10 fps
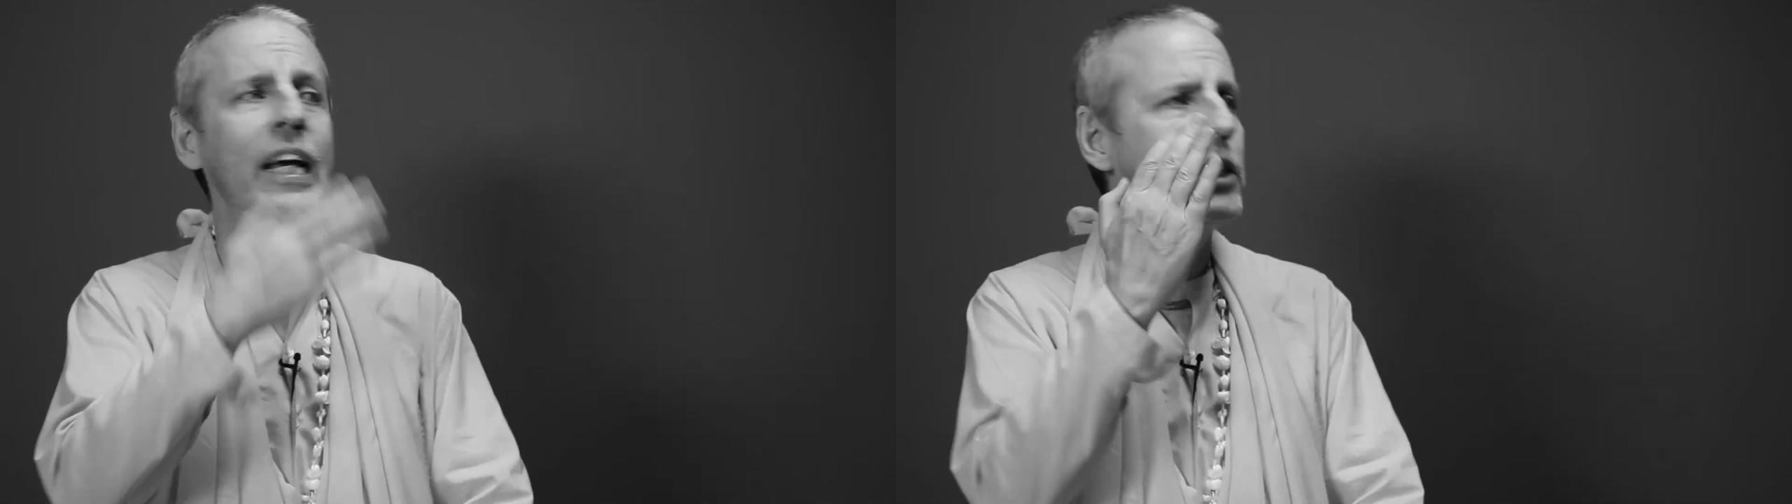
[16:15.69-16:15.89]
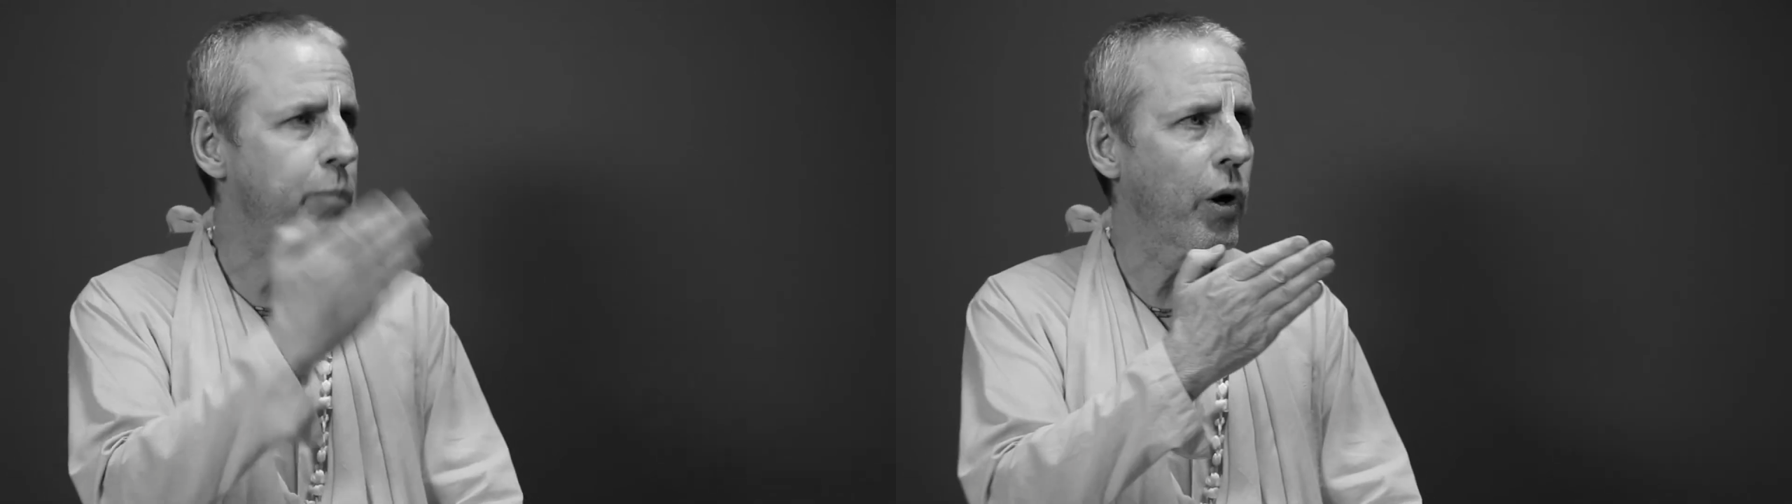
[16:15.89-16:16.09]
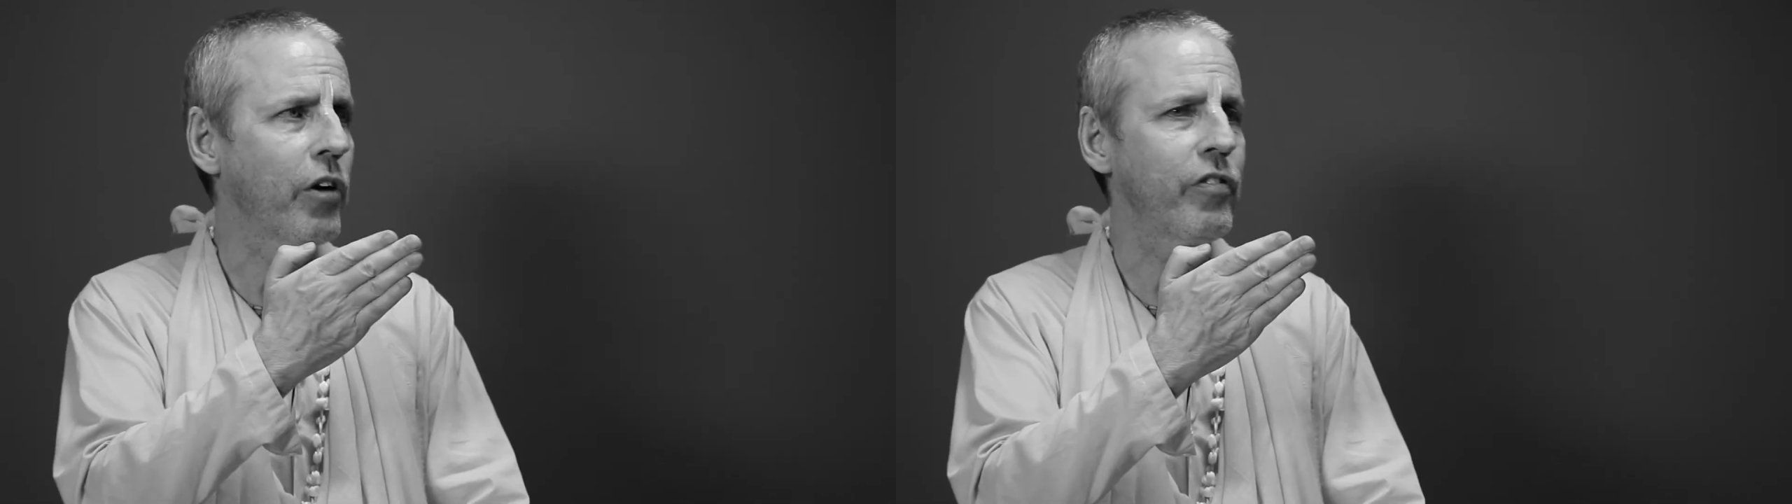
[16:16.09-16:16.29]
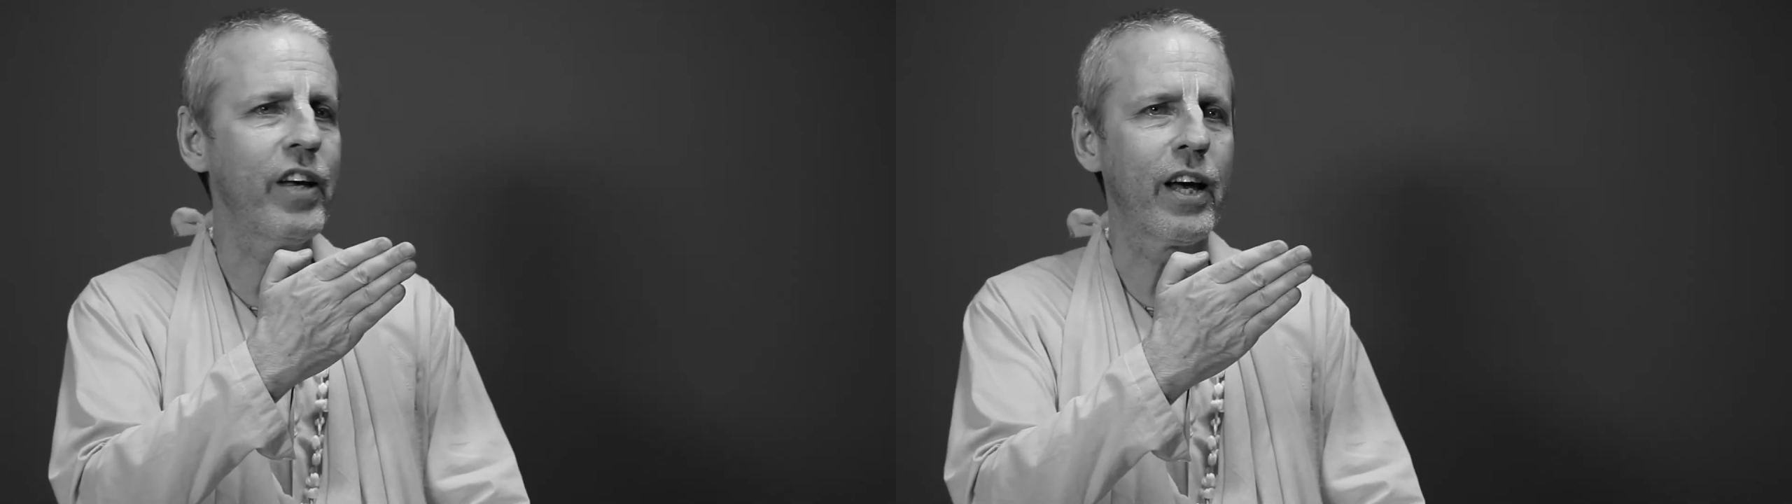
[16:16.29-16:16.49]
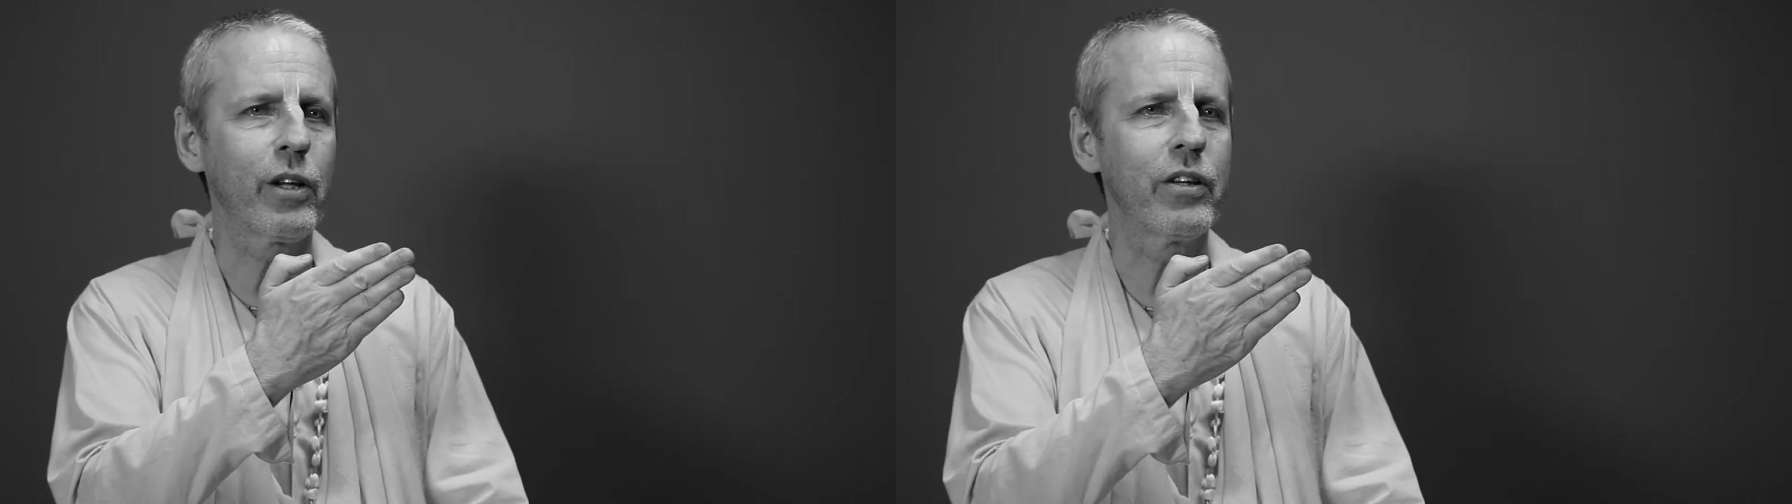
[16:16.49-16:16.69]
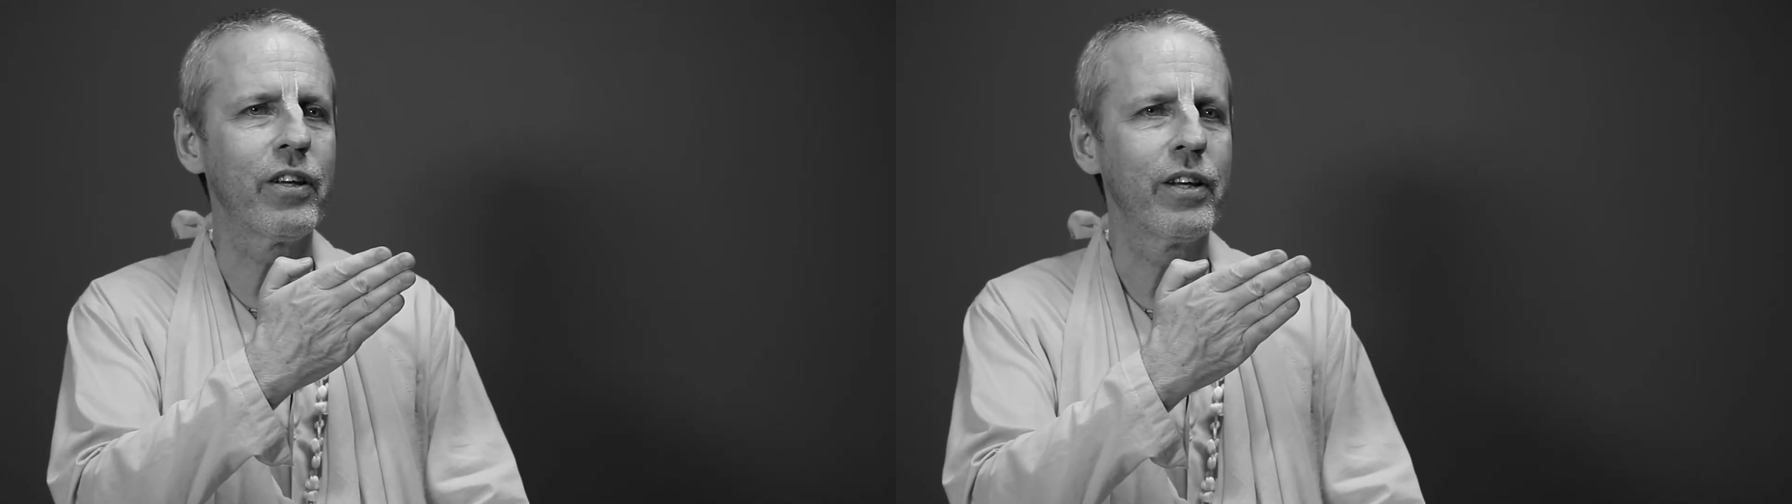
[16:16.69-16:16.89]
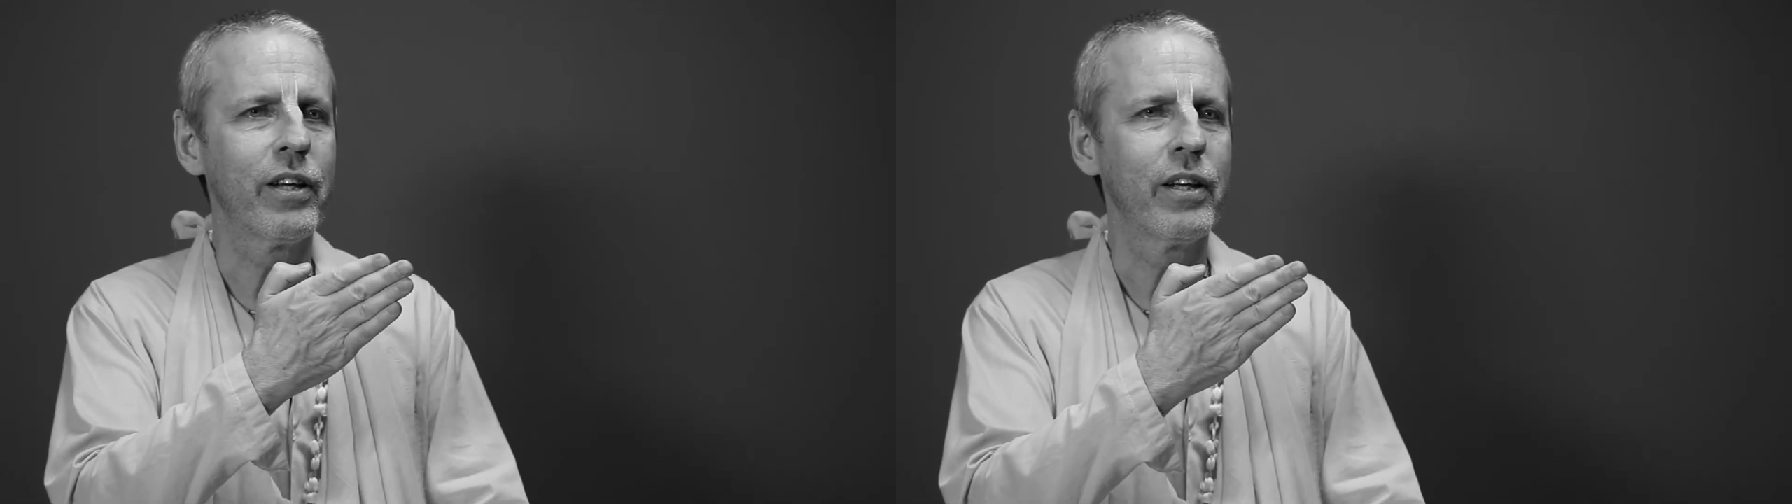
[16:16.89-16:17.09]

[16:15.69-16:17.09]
It's perfect.